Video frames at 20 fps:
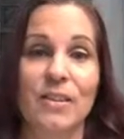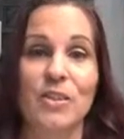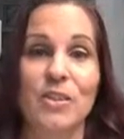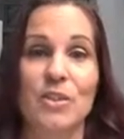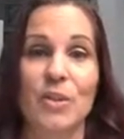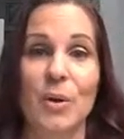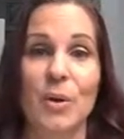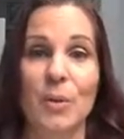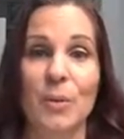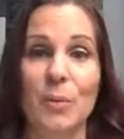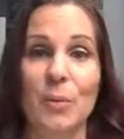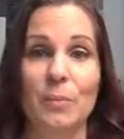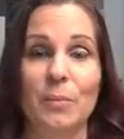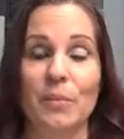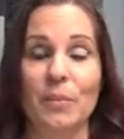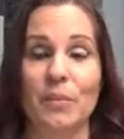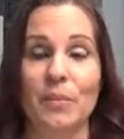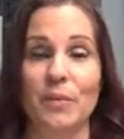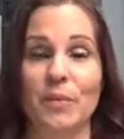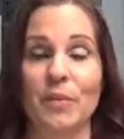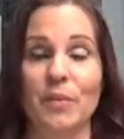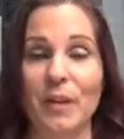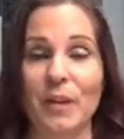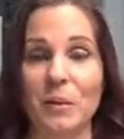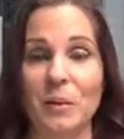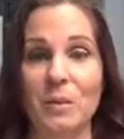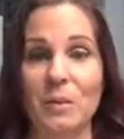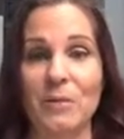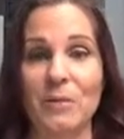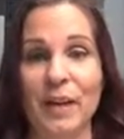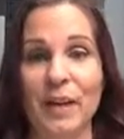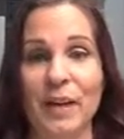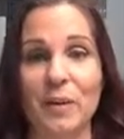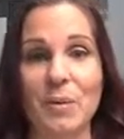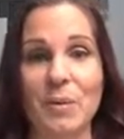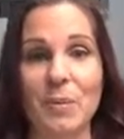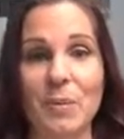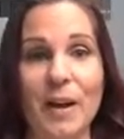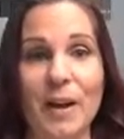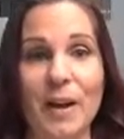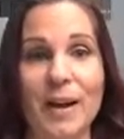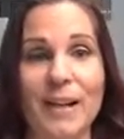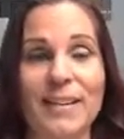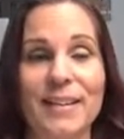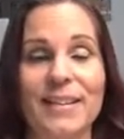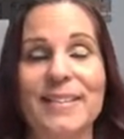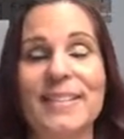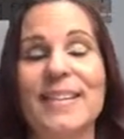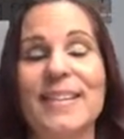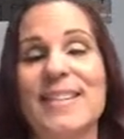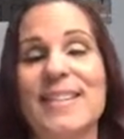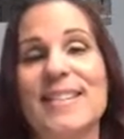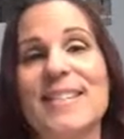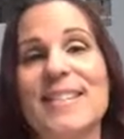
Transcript: So the value of angle y is